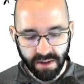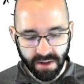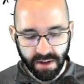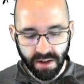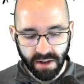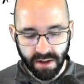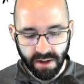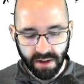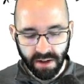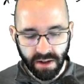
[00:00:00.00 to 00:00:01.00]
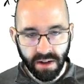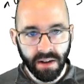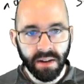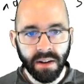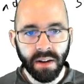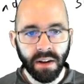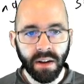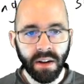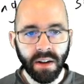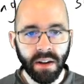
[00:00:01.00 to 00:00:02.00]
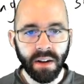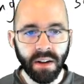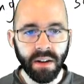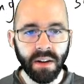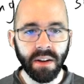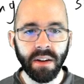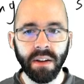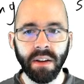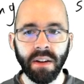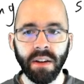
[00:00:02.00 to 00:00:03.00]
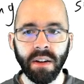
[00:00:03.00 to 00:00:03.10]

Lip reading: Nothing is said.